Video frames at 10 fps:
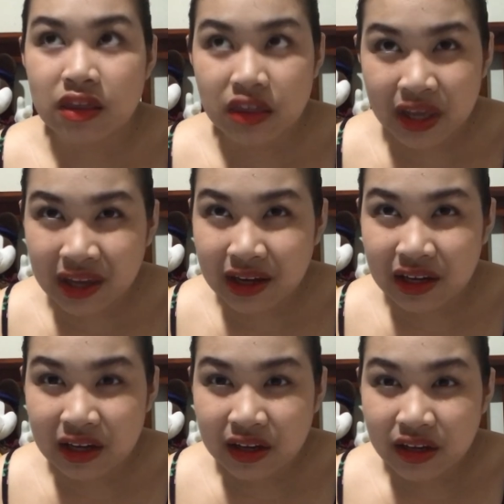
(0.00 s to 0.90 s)
thick
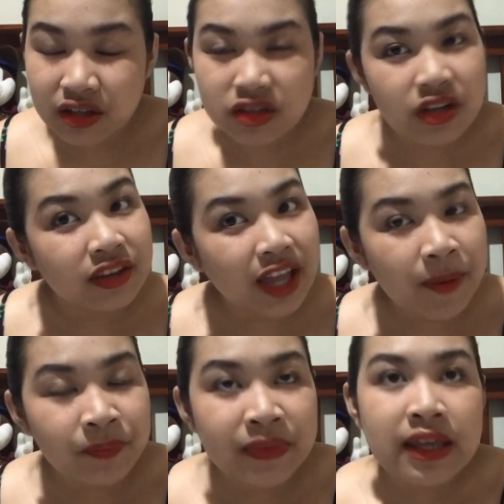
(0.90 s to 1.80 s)
gel type.
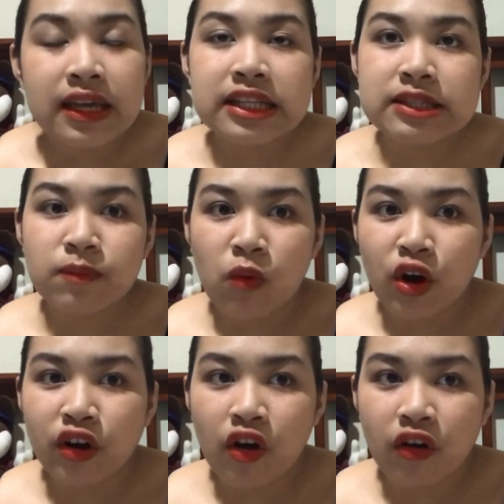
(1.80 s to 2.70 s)
It's
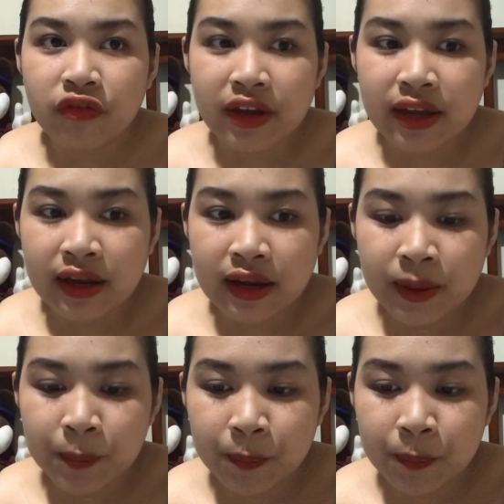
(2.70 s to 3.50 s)
more of a